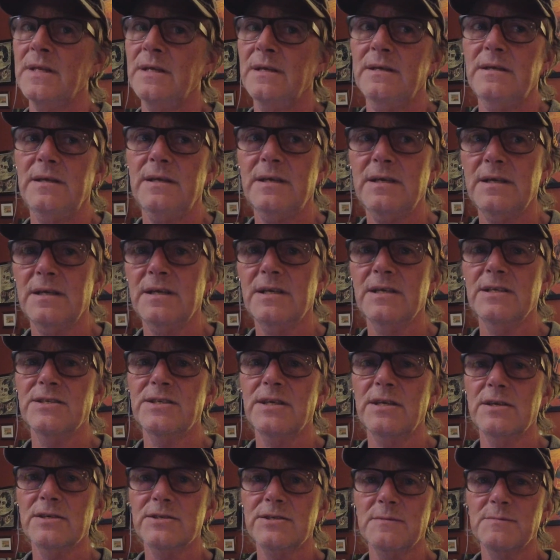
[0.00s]
You can
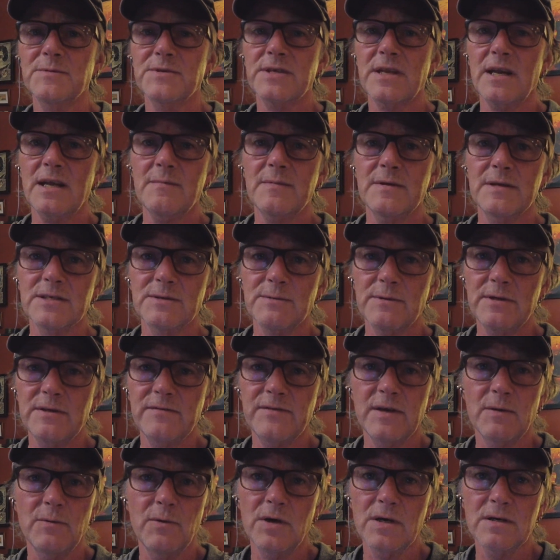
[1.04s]
consider subscribing as well if
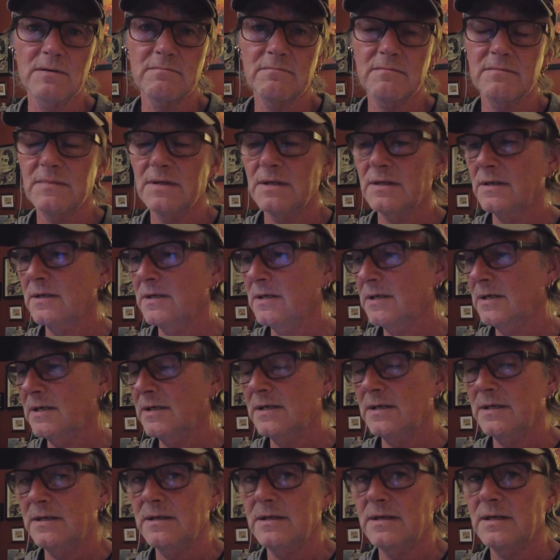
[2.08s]
you want.
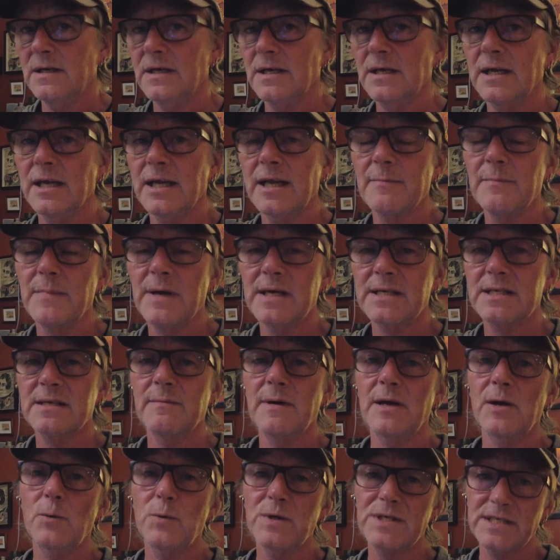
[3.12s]
I'm going to get back to my
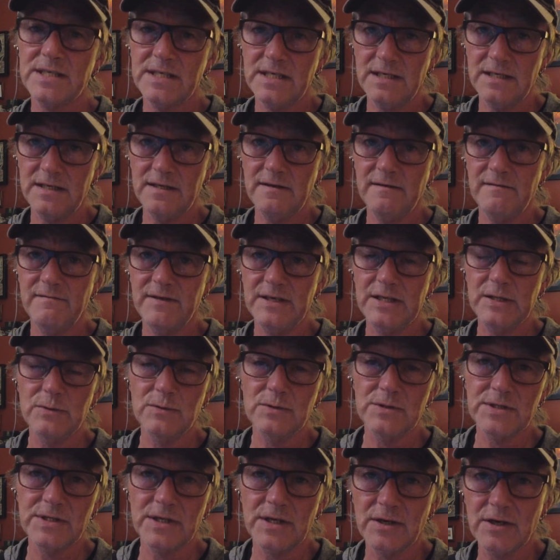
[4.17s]
whiskey
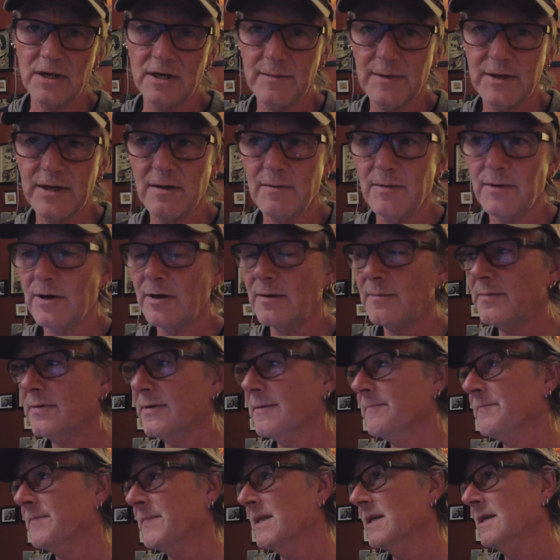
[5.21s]
videos that are going to be coming up.
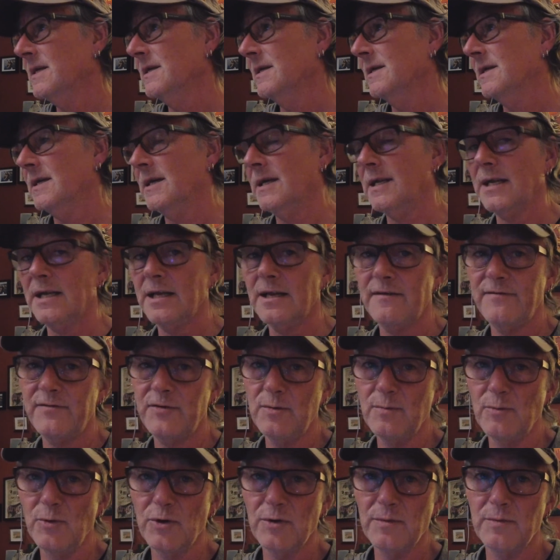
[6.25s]
And I got a few
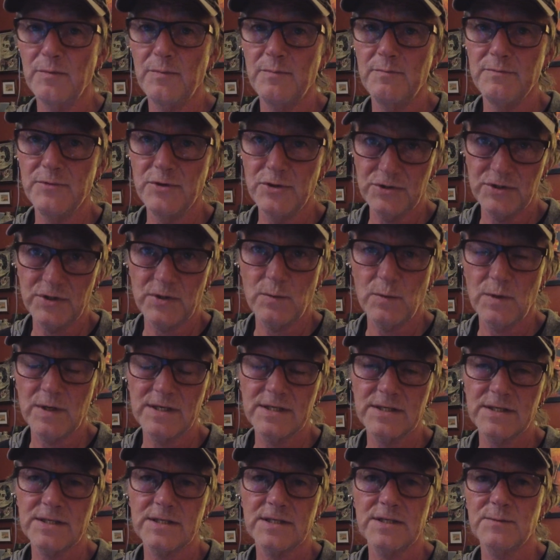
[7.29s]
more music
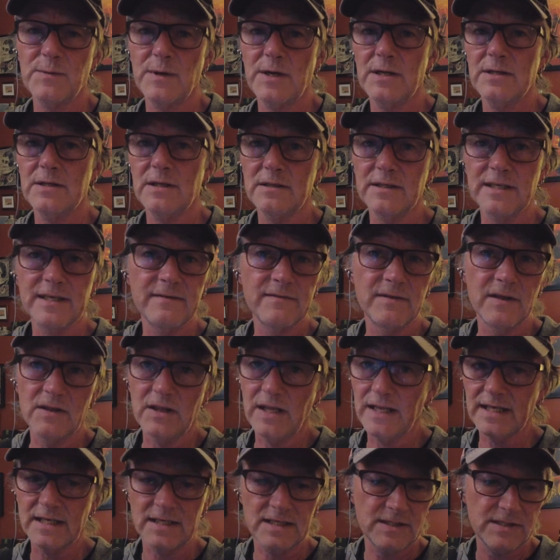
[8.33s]
ones as well. I'll leave the
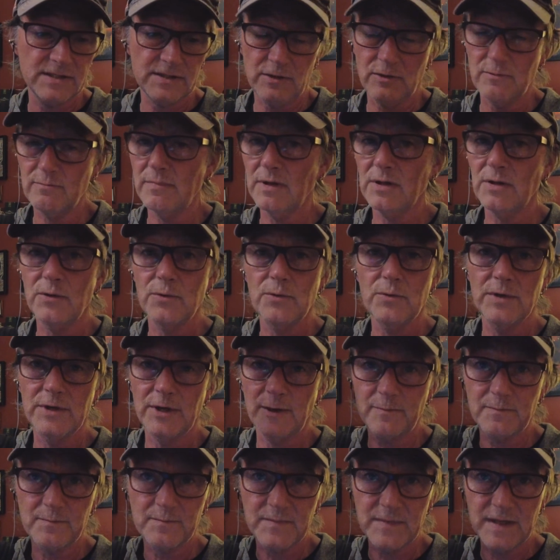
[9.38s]
links down below and
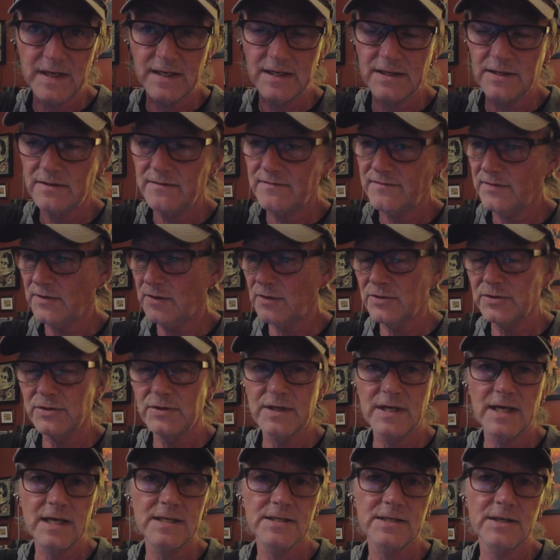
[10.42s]
up there for all you
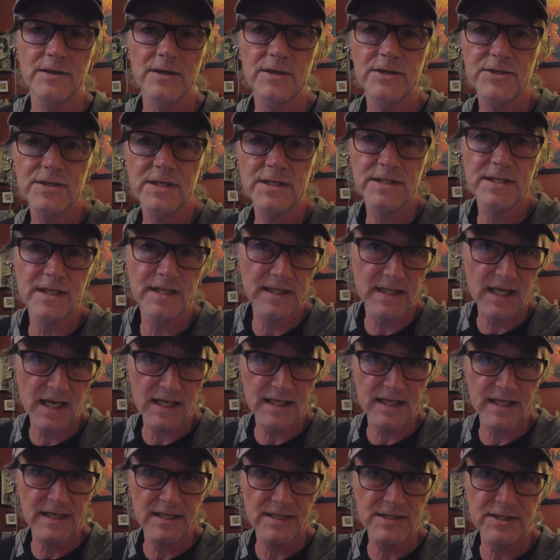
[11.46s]
guys that are interested in that
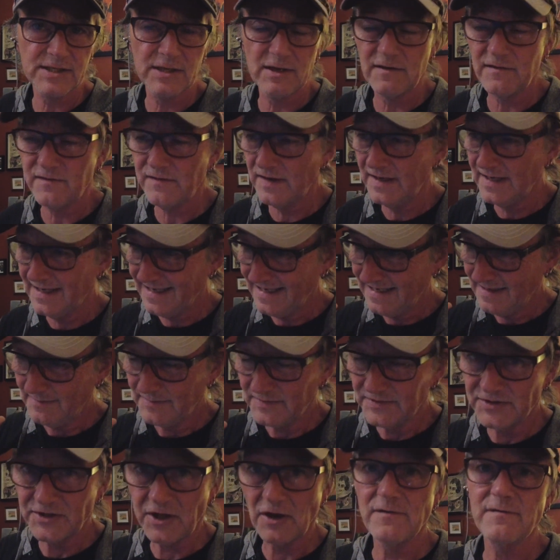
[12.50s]
kind of stuff.
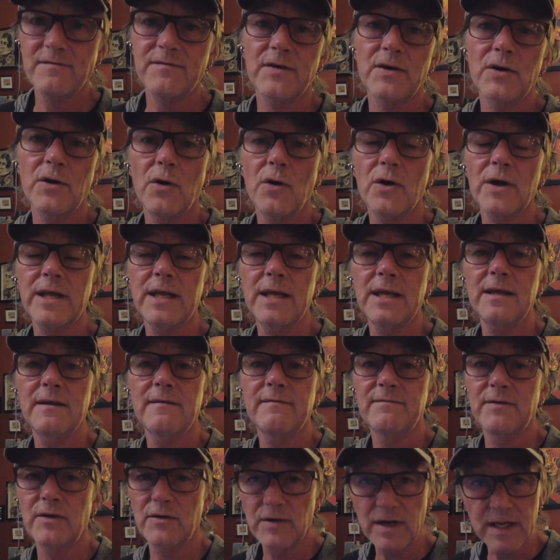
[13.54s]
Done for hockey
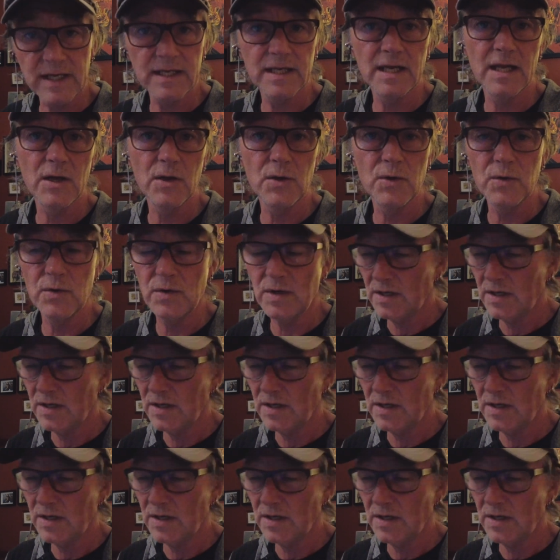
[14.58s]
for right now.